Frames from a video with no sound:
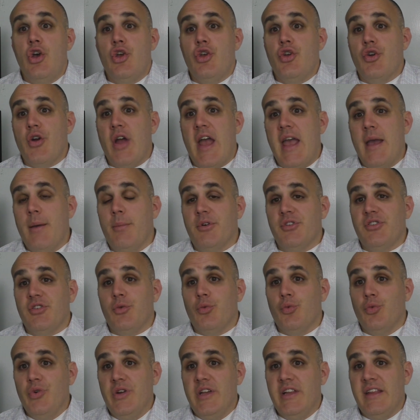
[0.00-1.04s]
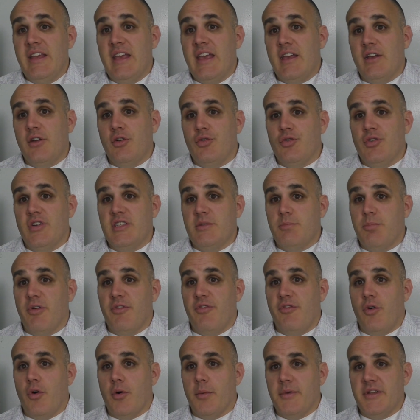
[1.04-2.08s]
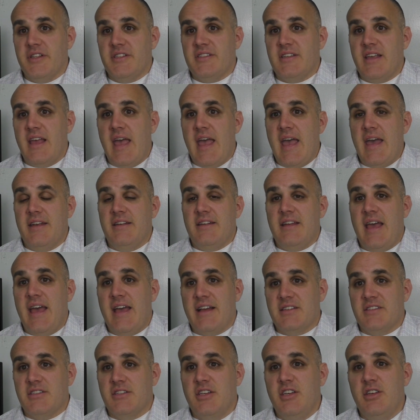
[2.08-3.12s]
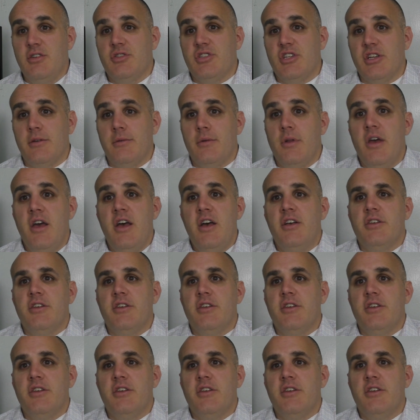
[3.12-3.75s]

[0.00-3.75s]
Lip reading: you're able to really increase performance and execution.